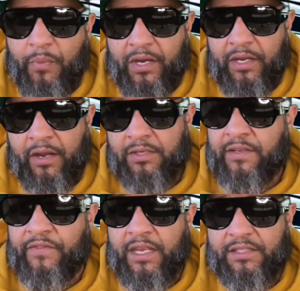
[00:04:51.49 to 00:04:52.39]
Buccaneers
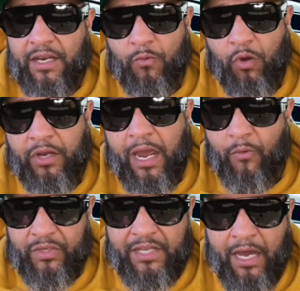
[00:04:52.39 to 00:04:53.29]
if things didn't work out
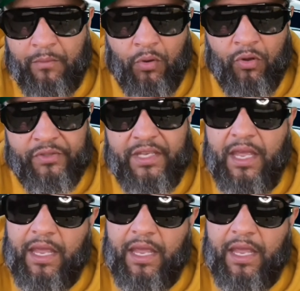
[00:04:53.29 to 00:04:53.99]
with Todd Bowles